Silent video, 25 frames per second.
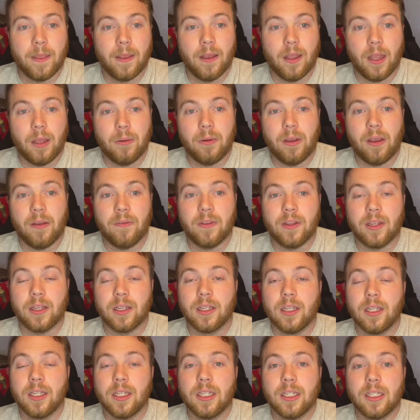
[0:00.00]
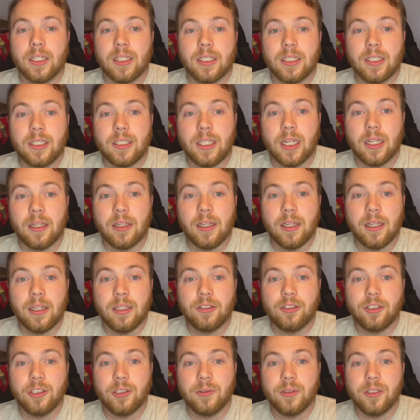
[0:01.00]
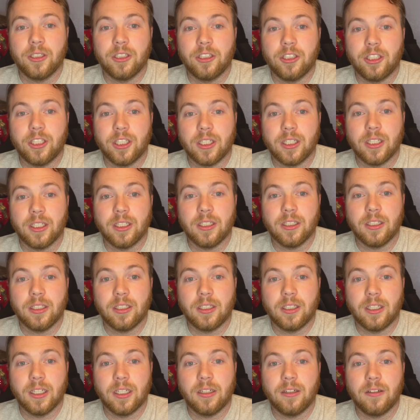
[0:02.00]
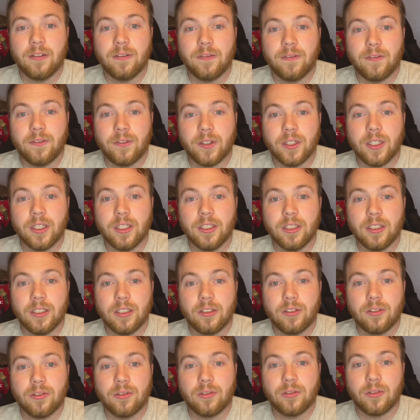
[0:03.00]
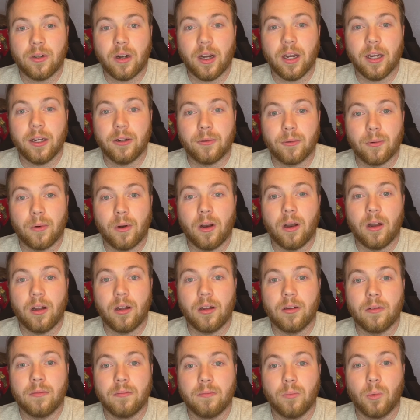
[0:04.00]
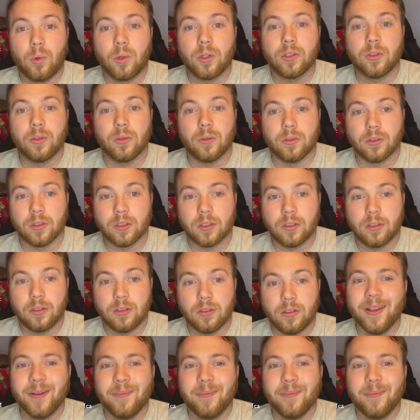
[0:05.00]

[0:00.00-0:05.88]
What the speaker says: Then we have the Stella and Chewy's Chicken Dinner Freeze Dried Raw Morsels,